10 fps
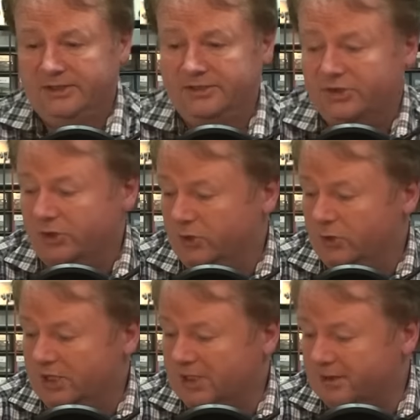
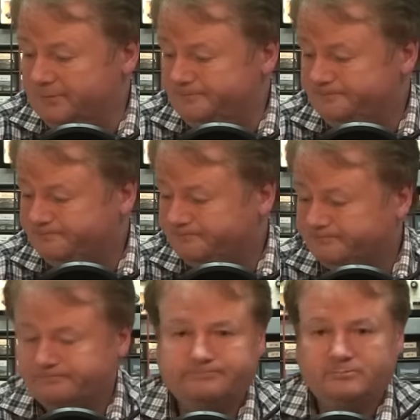So,
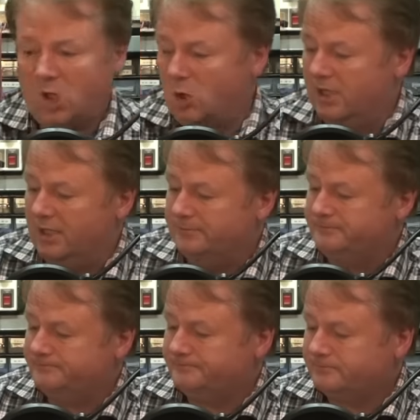oh yeah.
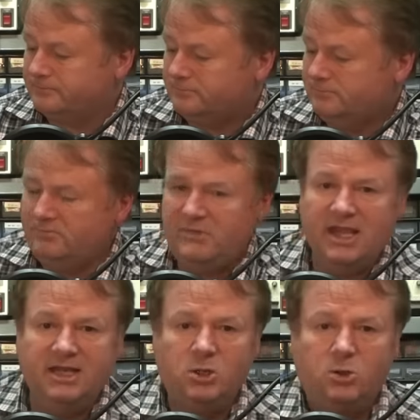
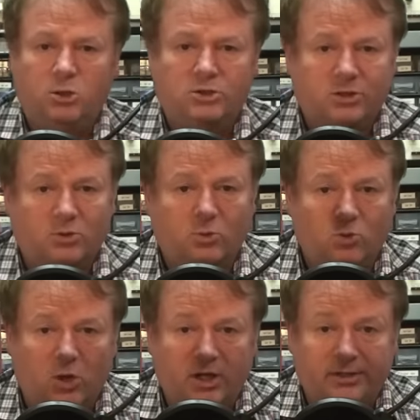And you can
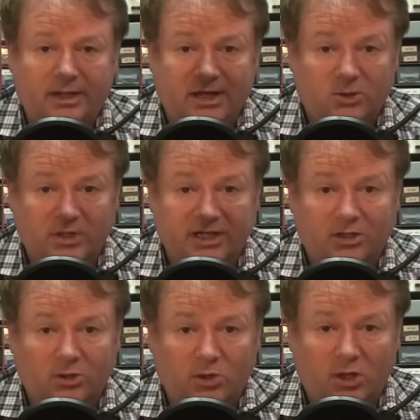also run
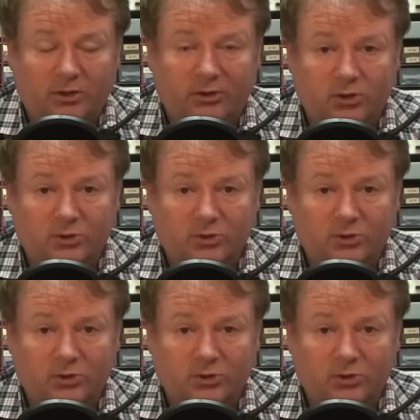Arduino on